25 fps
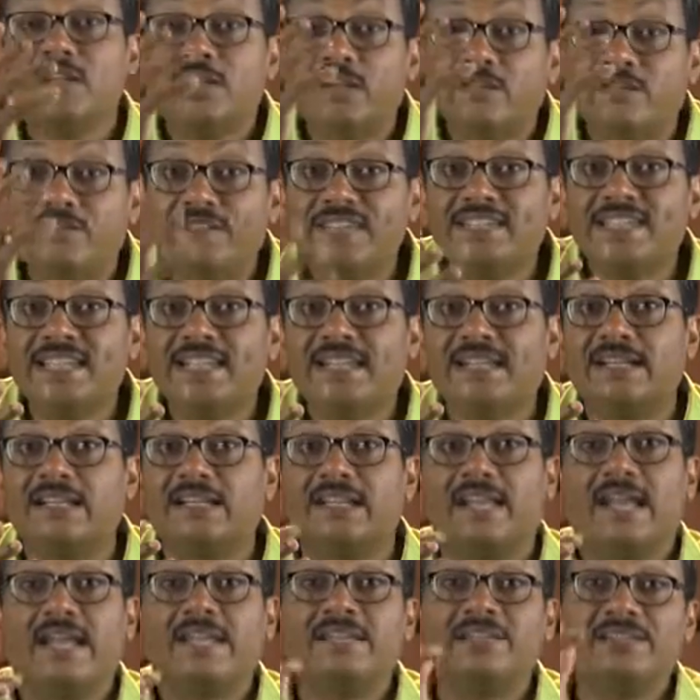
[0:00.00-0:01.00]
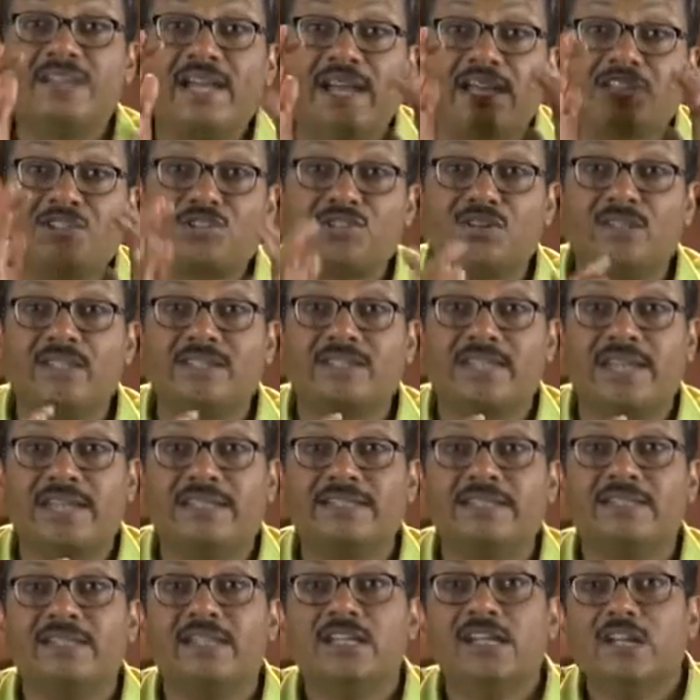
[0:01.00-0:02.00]
physical and natural
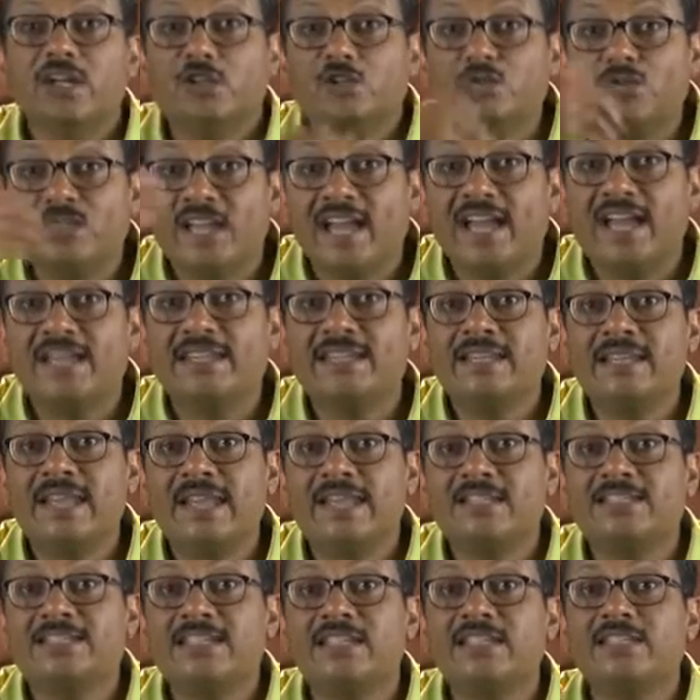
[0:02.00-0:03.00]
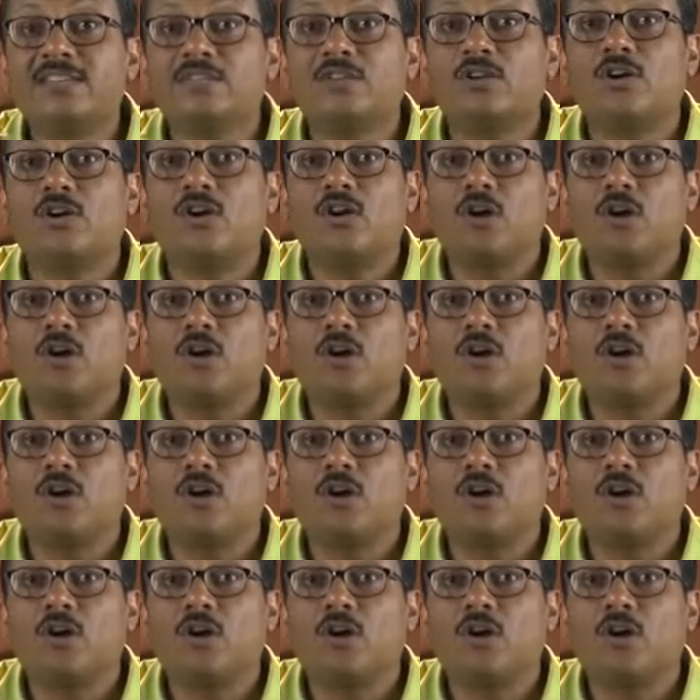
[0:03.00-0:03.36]
science to the analysis